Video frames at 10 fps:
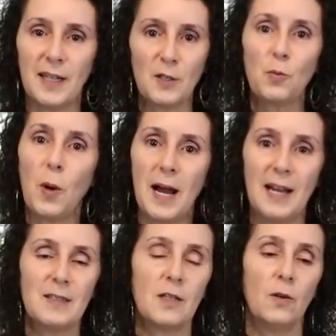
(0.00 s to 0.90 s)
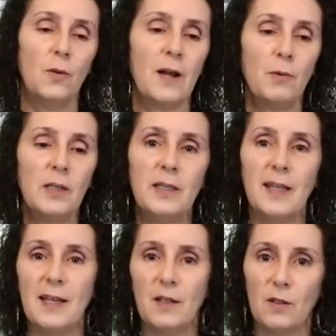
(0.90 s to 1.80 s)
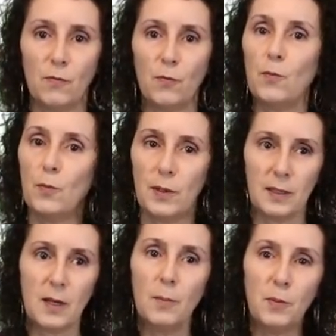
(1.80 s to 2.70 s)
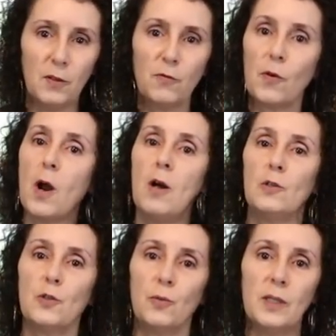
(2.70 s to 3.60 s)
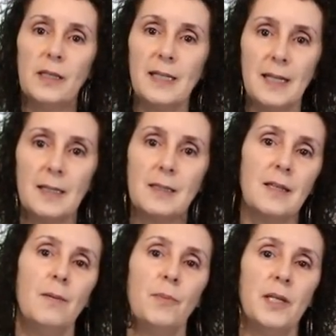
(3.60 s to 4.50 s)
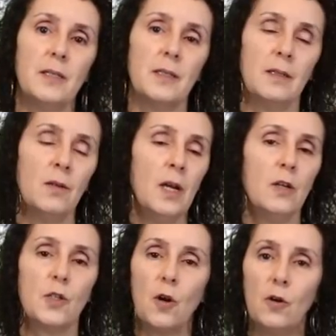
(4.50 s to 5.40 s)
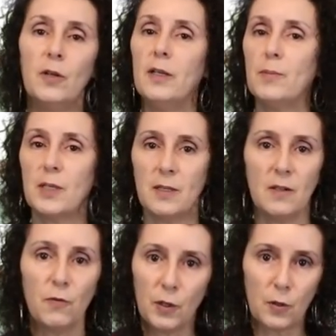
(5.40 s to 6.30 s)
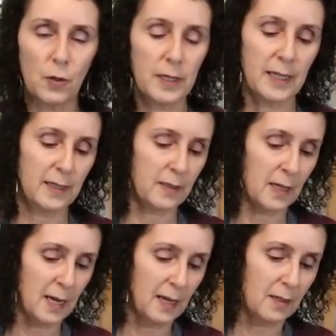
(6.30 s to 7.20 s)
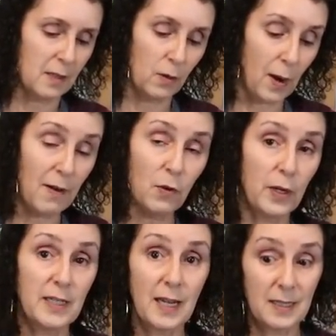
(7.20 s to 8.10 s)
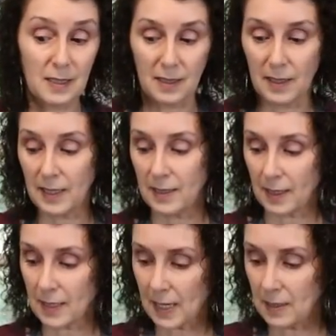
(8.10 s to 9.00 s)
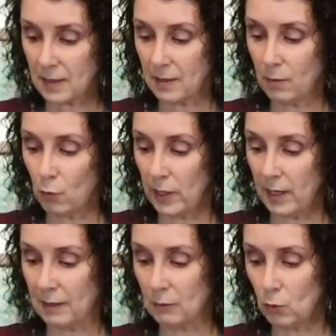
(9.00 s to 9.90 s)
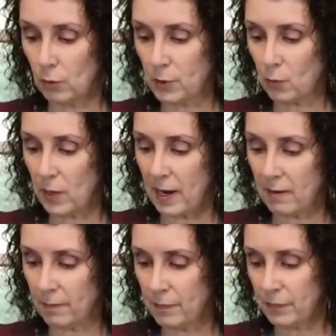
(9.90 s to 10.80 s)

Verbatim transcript: That's why. So I really think a couple of frost really does something to turnips and different greens. So I've already tasted these. I tasted them when I, whoops, when I